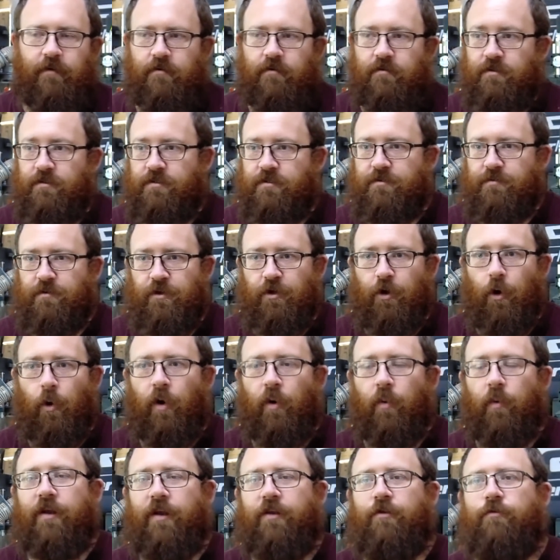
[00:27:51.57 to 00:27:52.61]
It was just
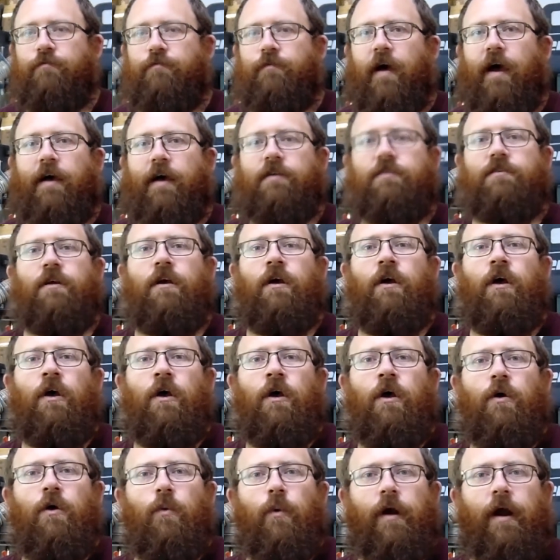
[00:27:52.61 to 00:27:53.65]
going way too fast.
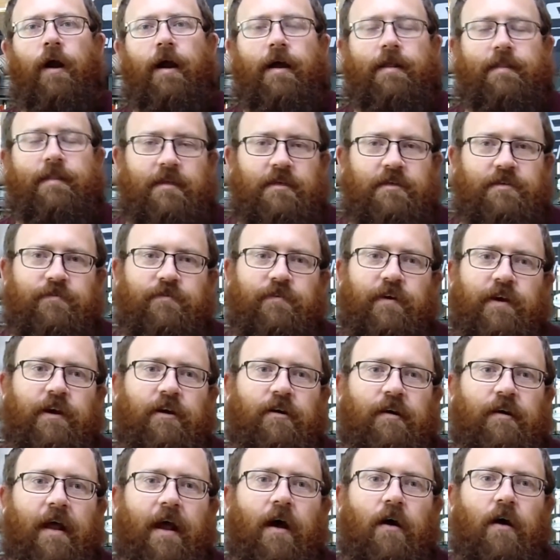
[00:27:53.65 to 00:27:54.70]
When I got this
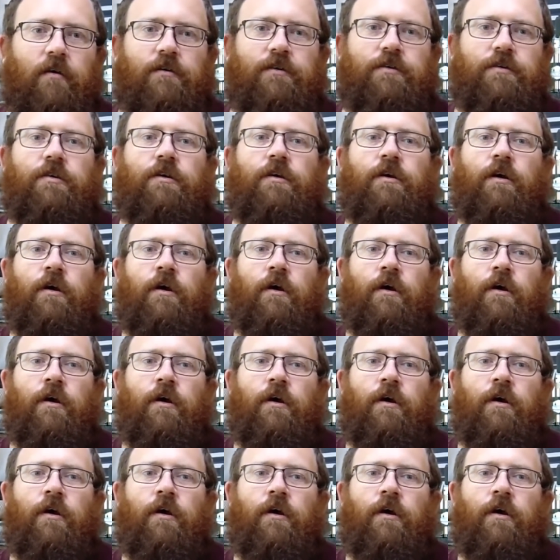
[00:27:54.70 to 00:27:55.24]
figured out